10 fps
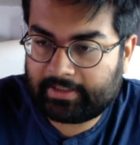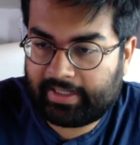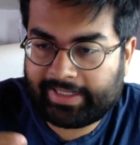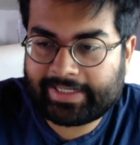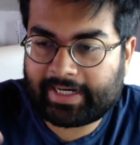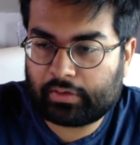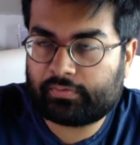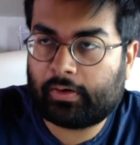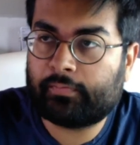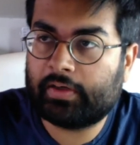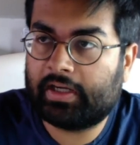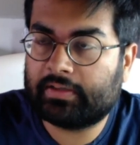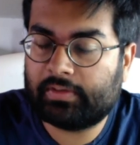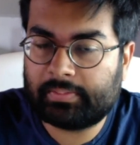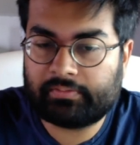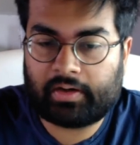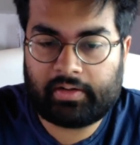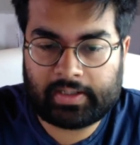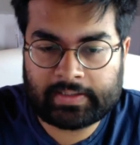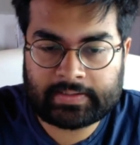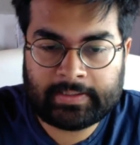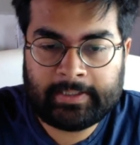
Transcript: any kind of offer letter will be very less,